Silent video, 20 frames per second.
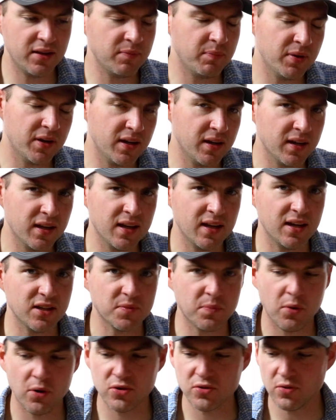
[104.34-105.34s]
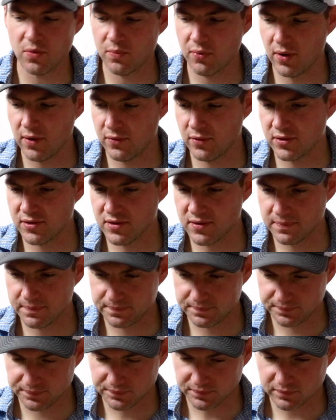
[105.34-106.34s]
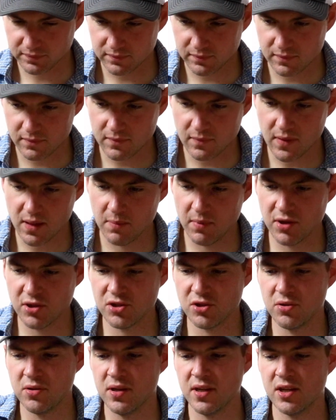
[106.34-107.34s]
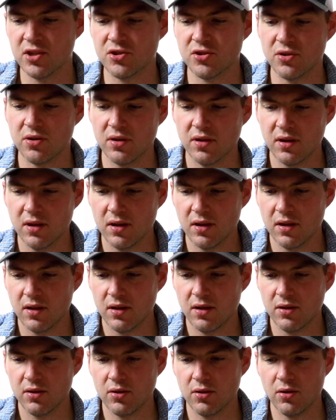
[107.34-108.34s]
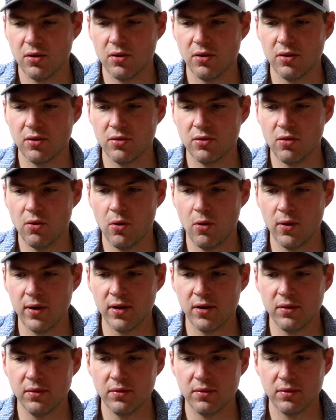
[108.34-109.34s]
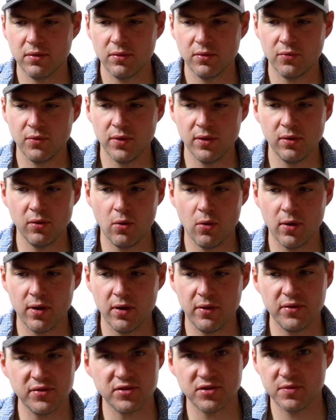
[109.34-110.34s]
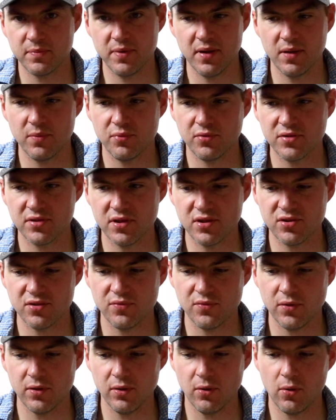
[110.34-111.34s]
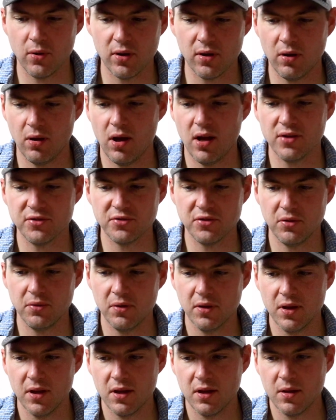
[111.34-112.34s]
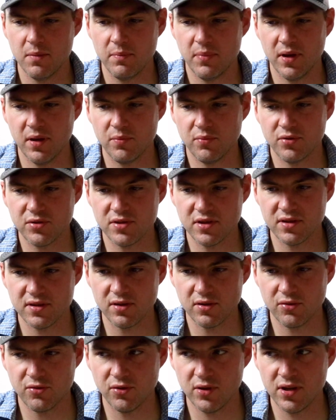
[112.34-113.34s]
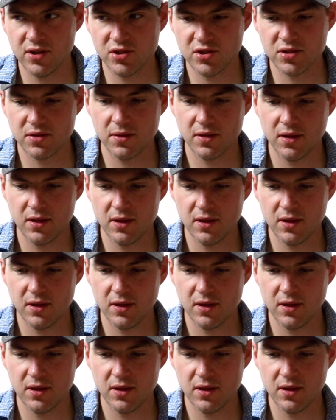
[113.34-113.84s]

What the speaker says: But again, it's personal preference. Make sure you get your oil, reel oil. This is Penn Precision Reel Oil, also Penn Precision Grease.